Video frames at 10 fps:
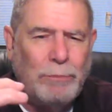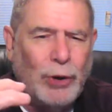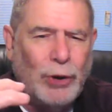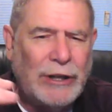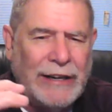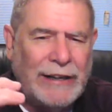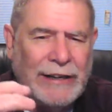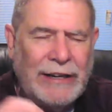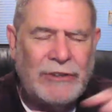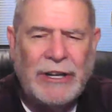pulling
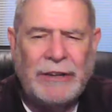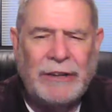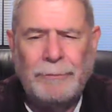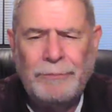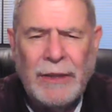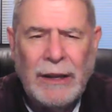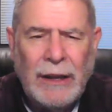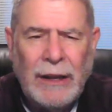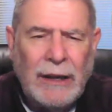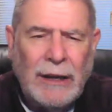at each other.
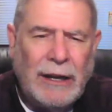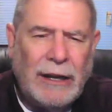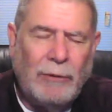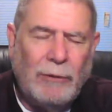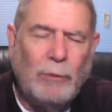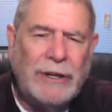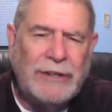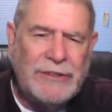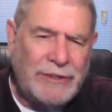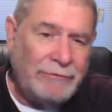One
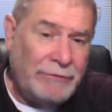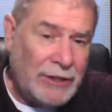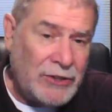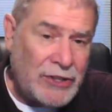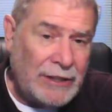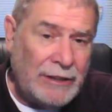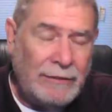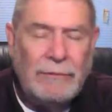is a vision